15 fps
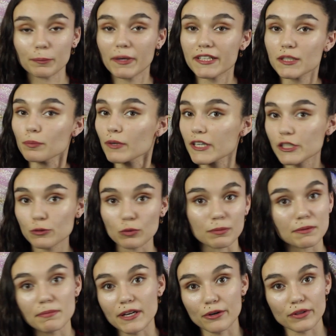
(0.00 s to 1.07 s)
or my depression will
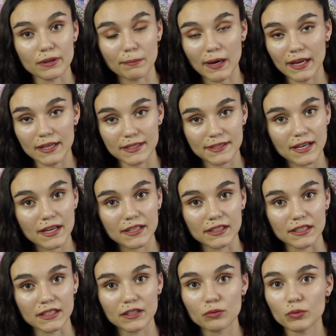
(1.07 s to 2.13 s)
be better than my anxiety.